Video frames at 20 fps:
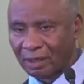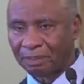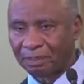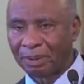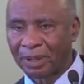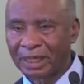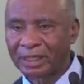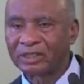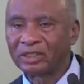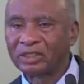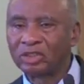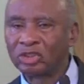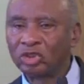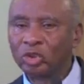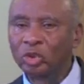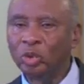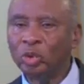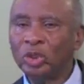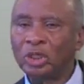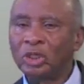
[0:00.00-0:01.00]
but
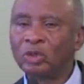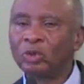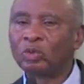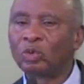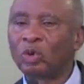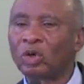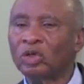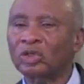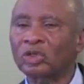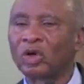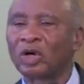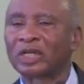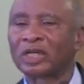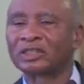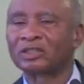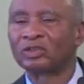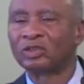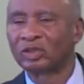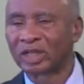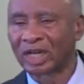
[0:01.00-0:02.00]
doing what
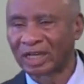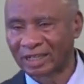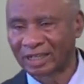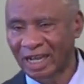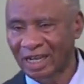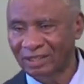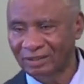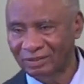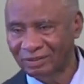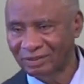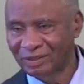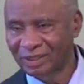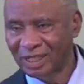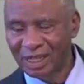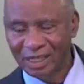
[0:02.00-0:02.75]
God has asked you.